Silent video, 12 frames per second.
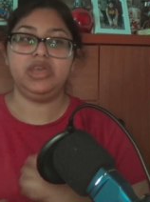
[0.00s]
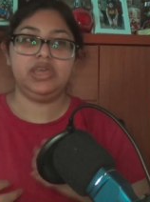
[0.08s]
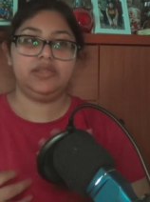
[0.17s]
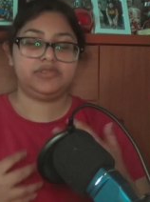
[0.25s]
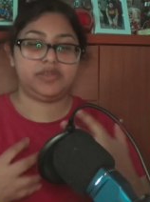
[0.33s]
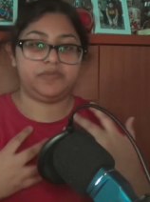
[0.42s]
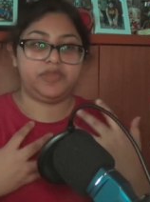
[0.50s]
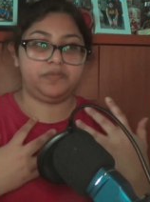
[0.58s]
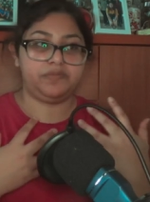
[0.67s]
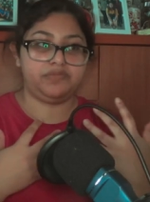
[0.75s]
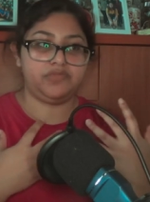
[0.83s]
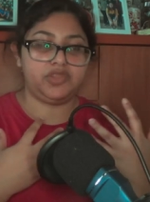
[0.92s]
some of the
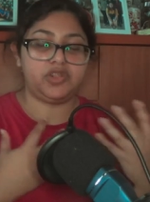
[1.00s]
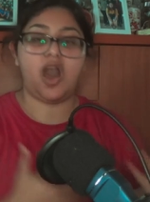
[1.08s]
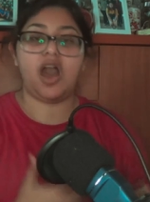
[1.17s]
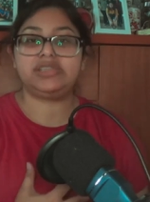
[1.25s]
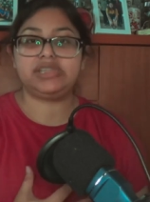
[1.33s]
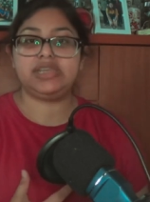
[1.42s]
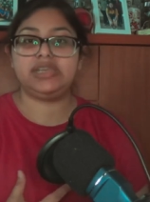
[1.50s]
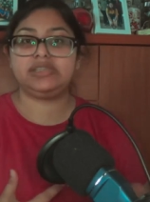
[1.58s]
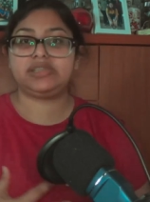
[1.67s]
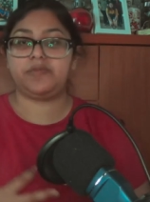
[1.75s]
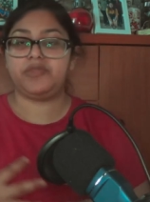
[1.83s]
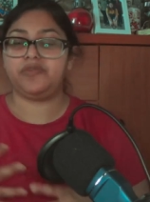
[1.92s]
losses, some of the